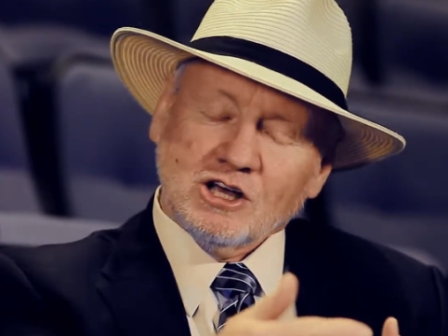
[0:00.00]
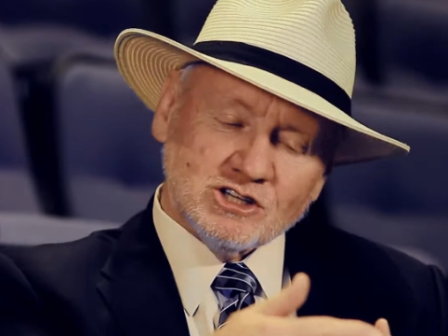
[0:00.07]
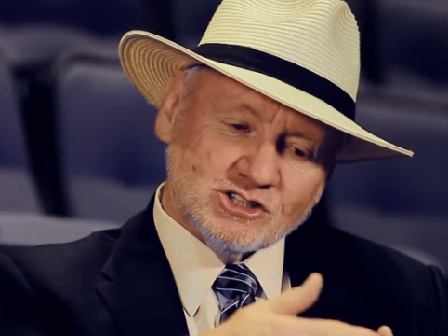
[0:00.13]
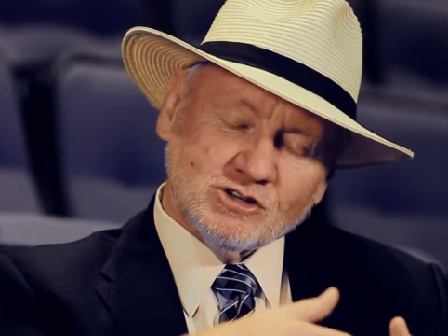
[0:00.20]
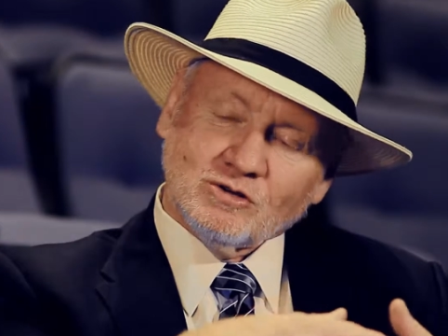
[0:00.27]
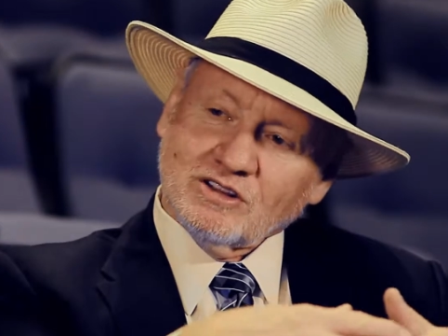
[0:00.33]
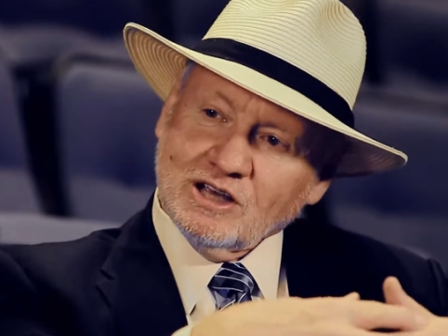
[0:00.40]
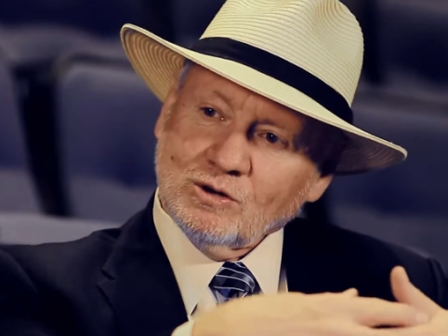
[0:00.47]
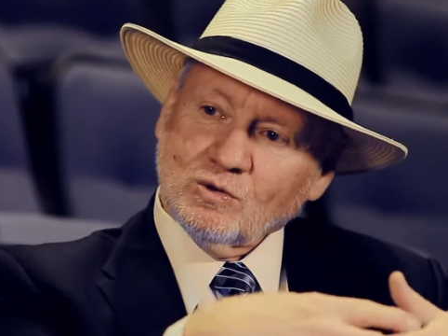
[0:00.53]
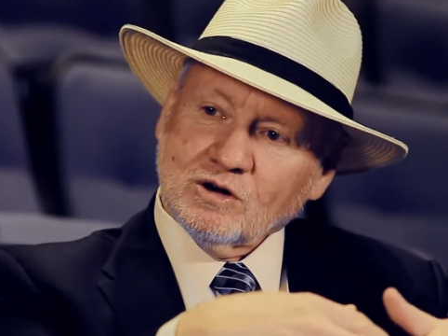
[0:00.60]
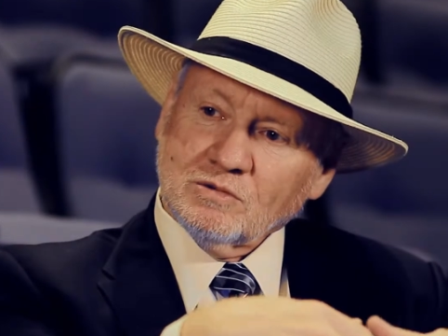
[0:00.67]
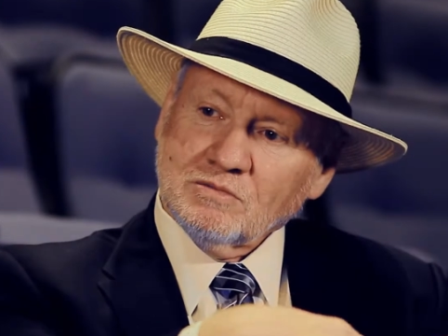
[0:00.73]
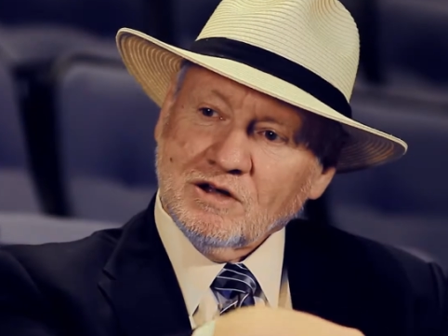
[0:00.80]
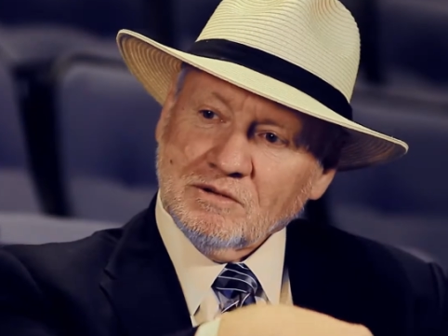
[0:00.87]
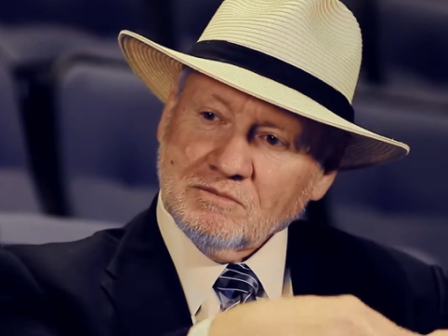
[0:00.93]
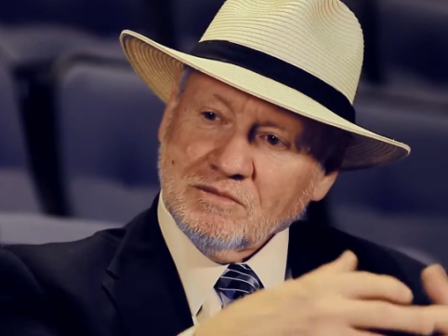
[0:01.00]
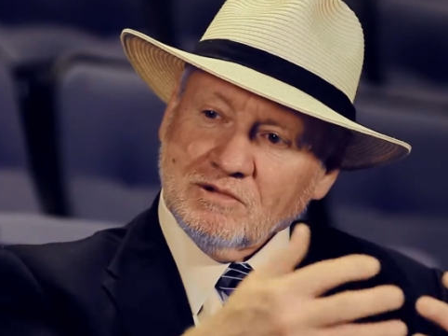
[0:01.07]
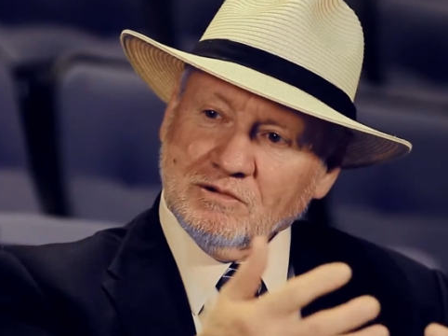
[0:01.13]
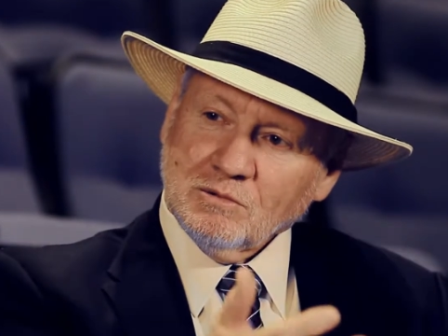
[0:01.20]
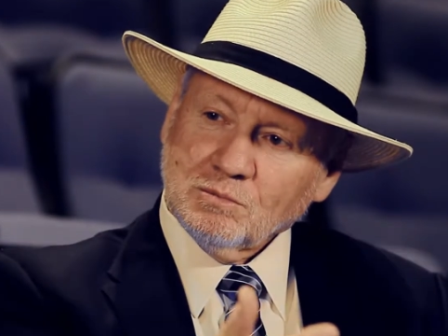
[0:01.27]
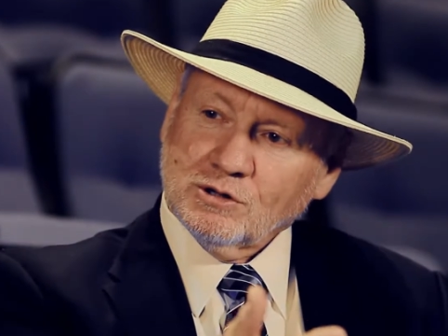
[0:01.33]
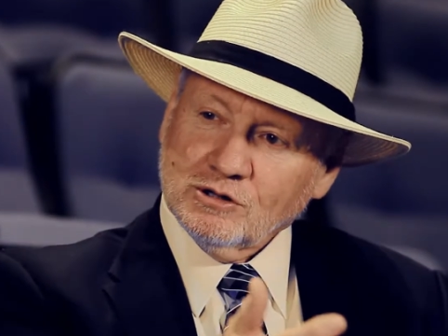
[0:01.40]
So they were
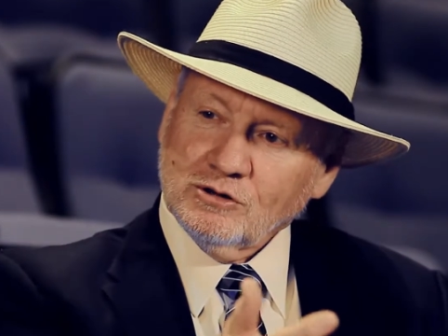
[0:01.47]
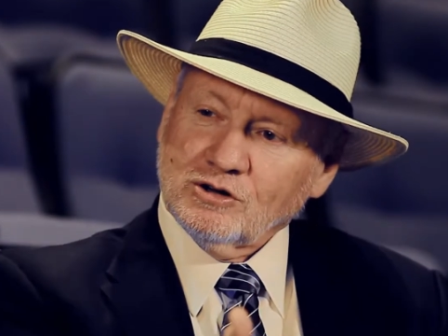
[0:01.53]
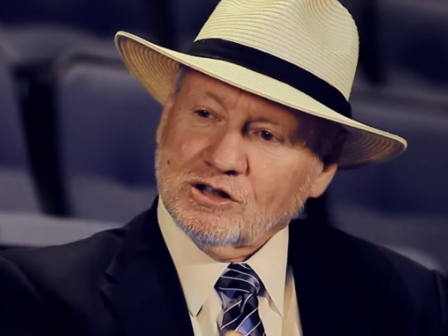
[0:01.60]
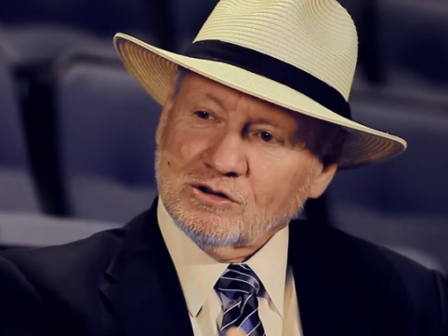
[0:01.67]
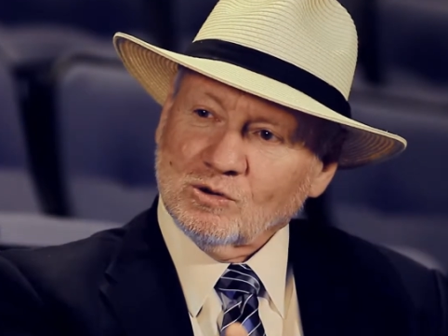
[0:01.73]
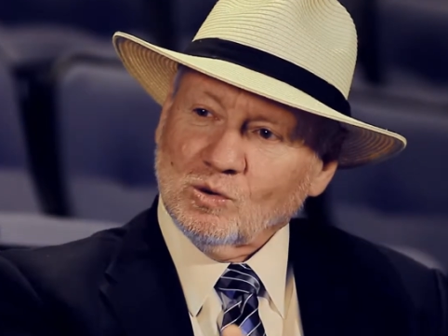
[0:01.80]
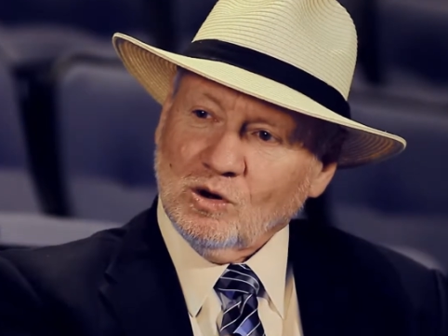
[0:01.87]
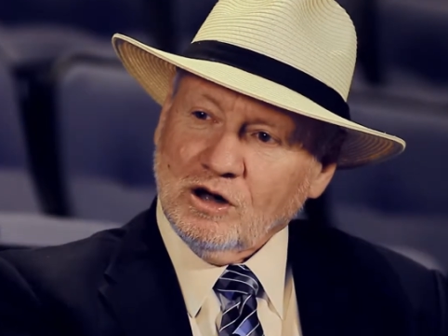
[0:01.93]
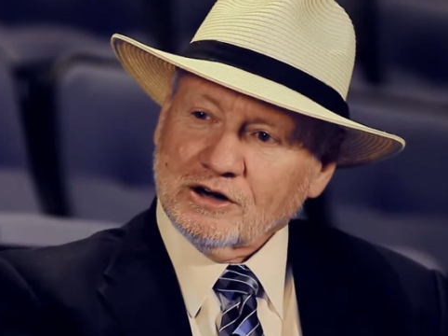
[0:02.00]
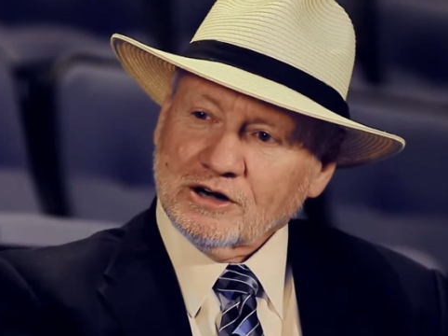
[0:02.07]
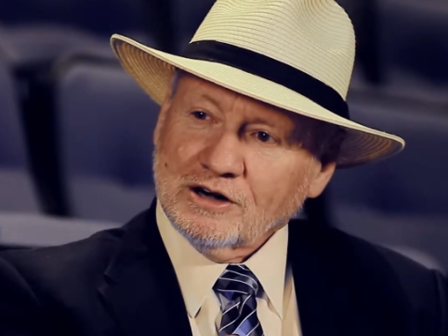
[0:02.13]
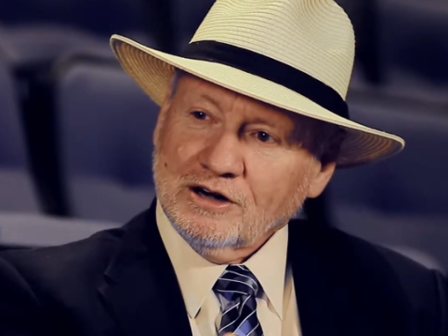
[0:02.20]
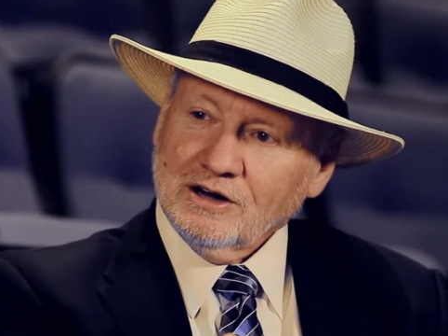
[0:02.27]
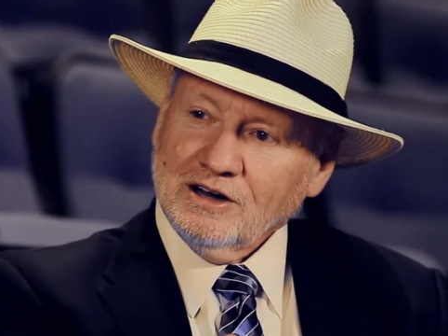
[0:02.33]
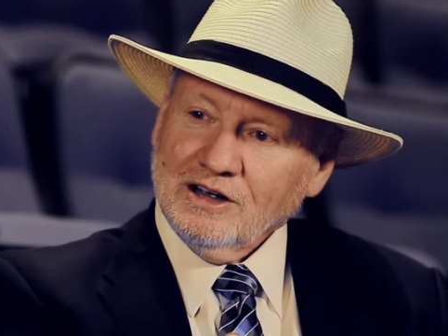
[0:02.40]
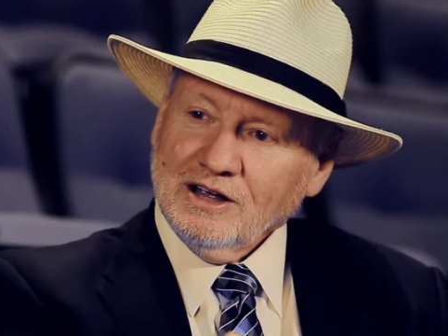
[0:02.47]
polluting the water.